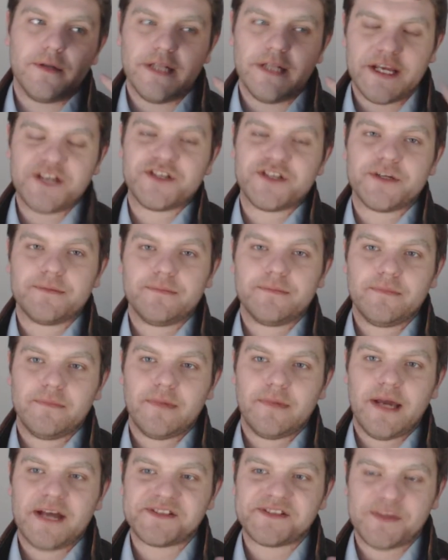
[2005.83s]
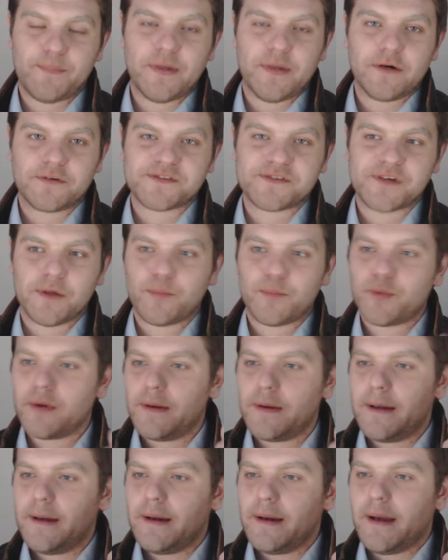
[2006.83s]
Legion as it builds up.
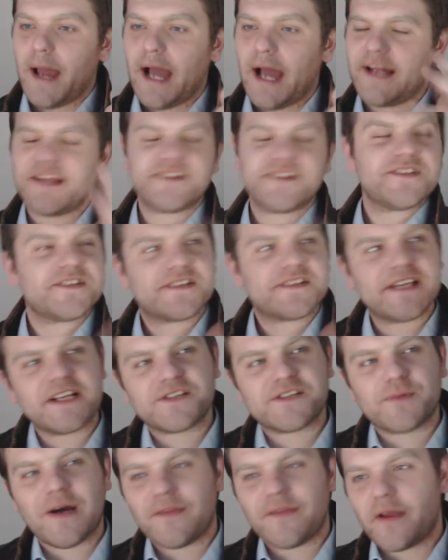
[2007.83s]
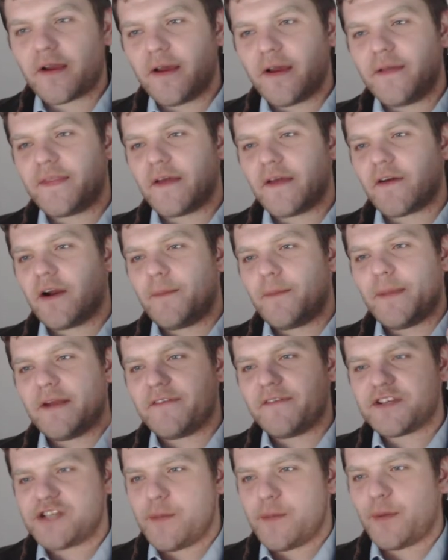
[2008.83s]
And this is the thing as well, they've got a bit
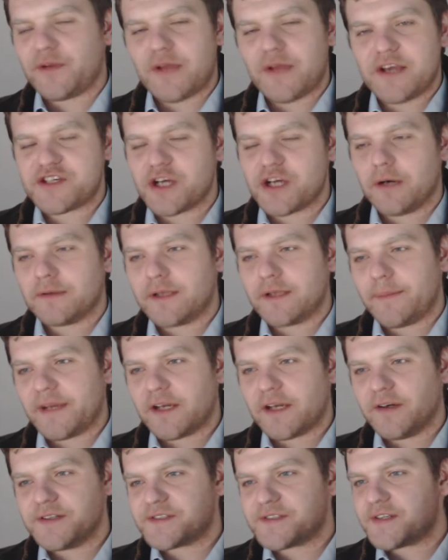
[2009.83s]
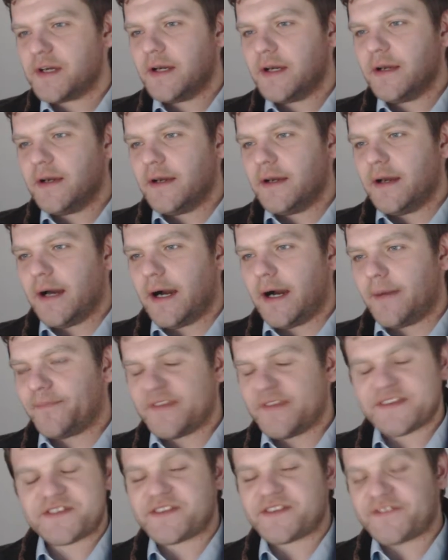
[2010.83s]
of a chip on their shoulder because um,
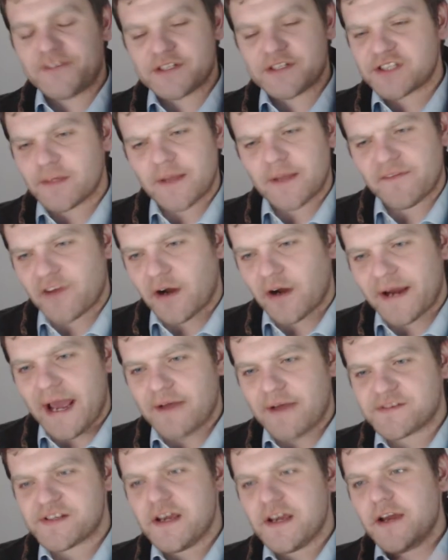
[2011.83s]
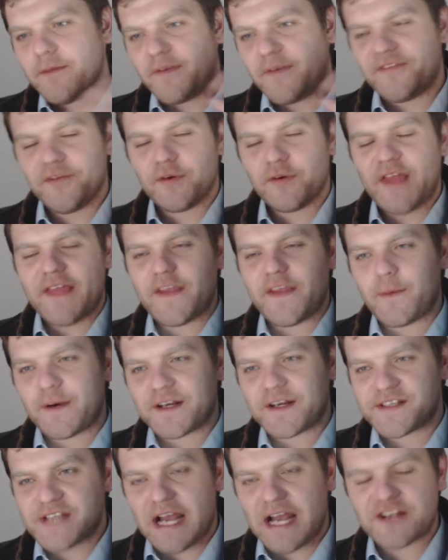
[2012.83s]
this is the first time they've gone out. Before then, they were
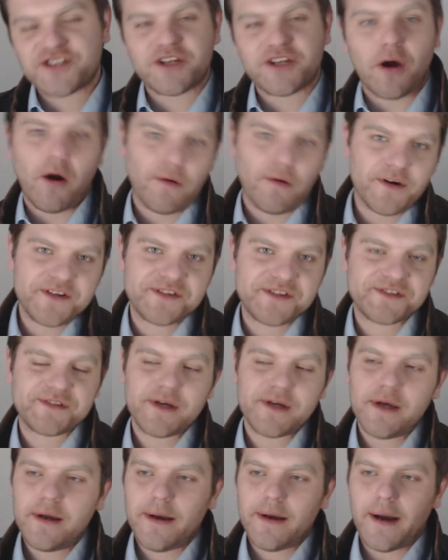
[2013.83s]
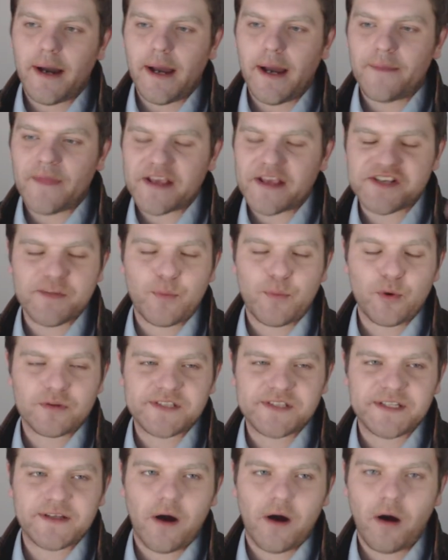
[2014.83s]
attached to Horus. Uh, they
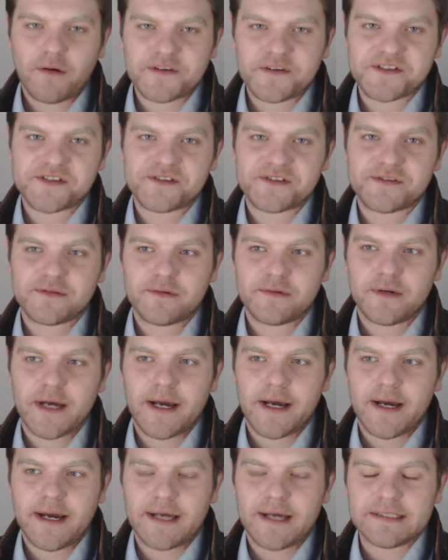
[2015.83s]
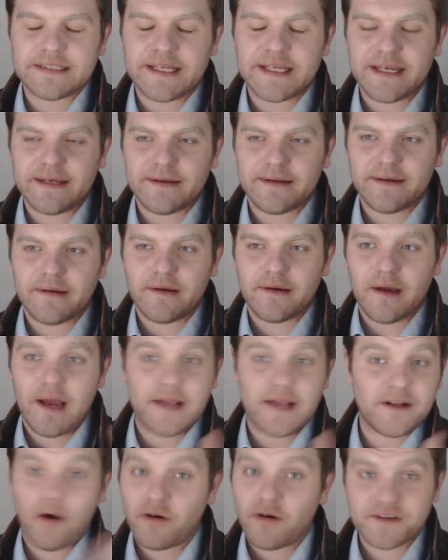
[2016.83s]
supported Horus uh, and the
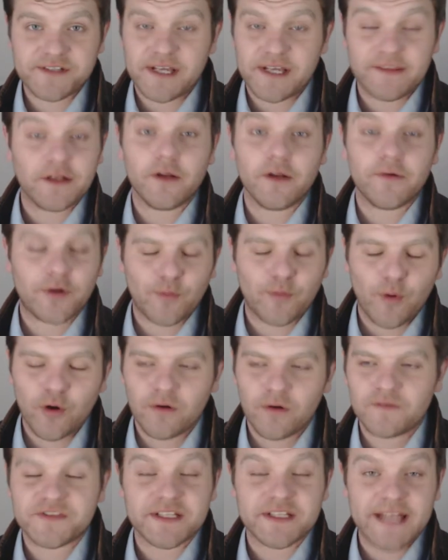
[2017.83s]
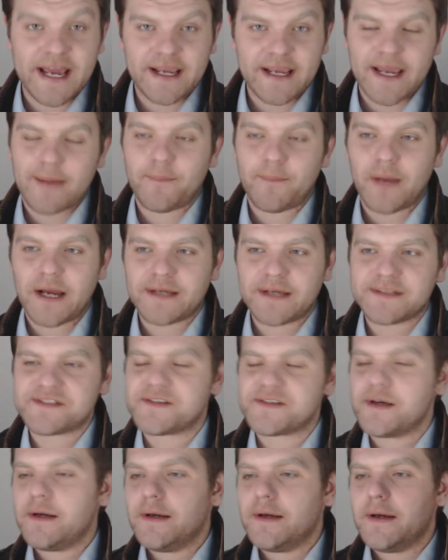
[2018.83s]
and Horus and the Lunar Wolves in their
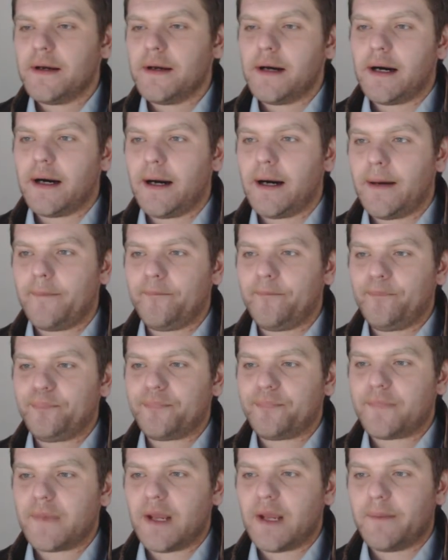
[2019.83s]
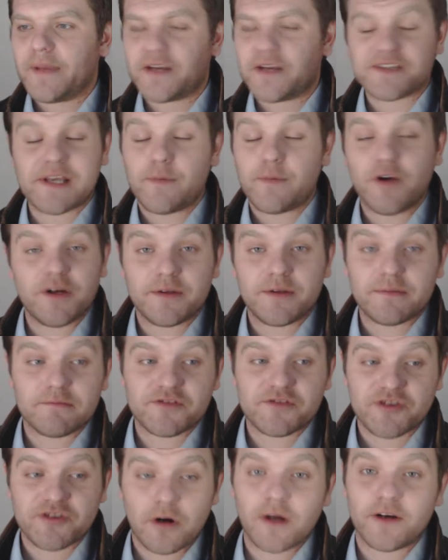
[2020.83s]
campaigns um, because they
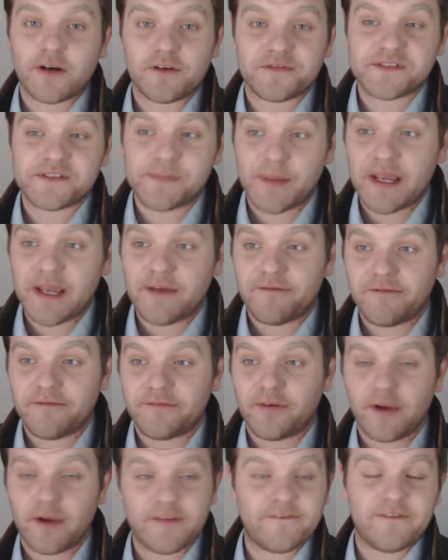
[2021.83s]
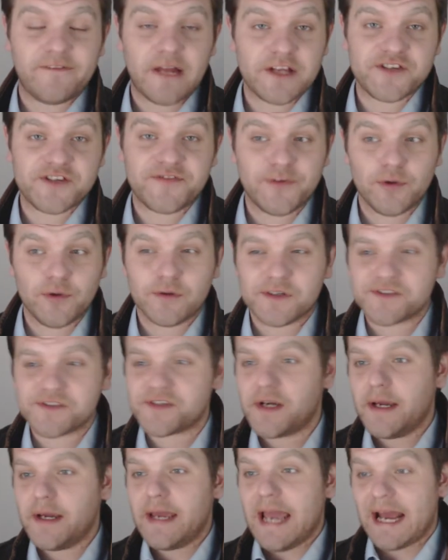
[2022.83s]
weren't strong enough to be a fully fledged force.
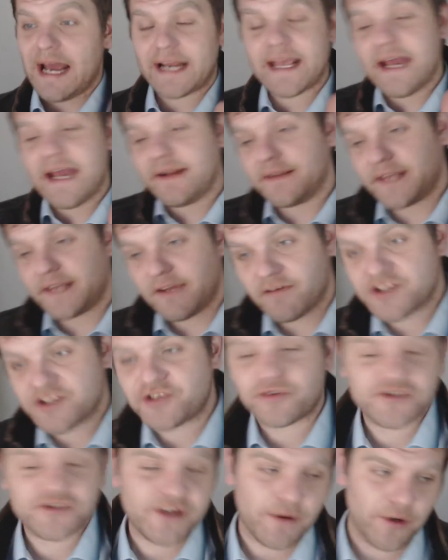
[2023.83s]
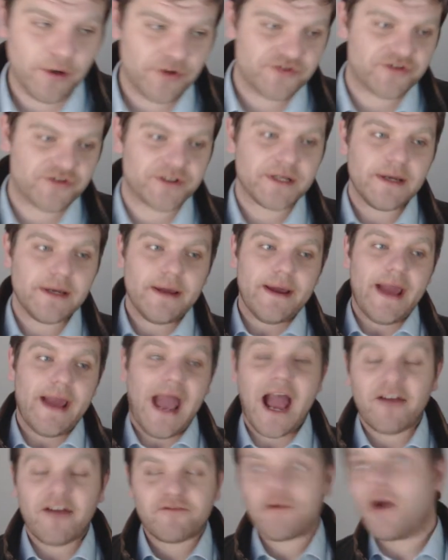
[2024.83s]
And again, the original 200
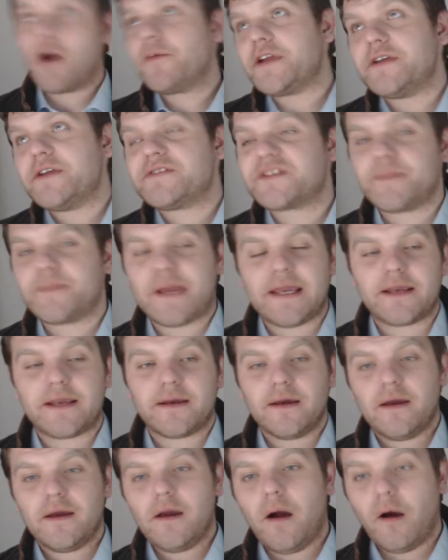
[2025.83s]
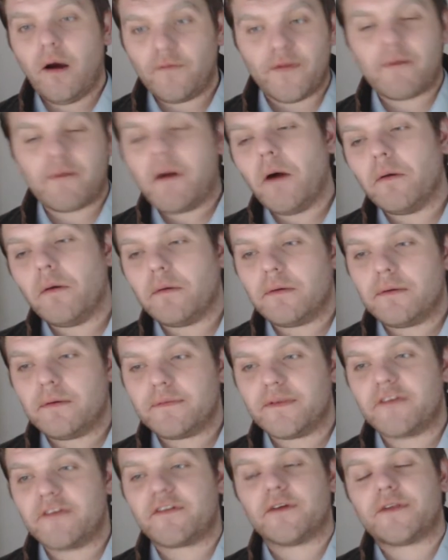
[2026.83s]
have grown used to being on their own.
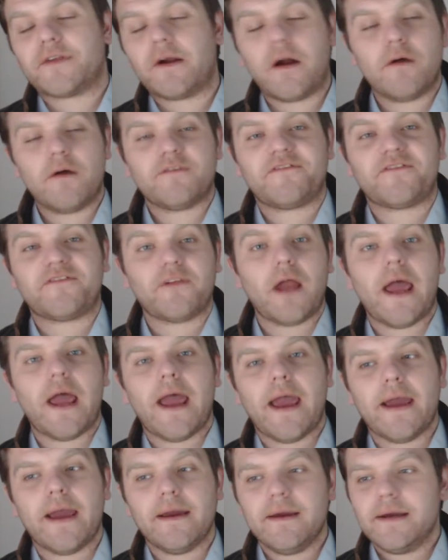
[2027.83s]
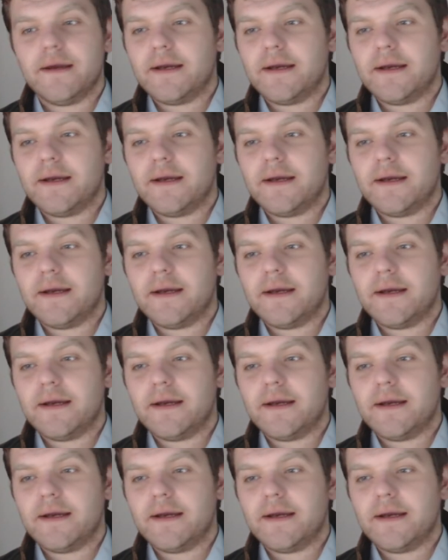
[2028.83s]
They've got their own flair.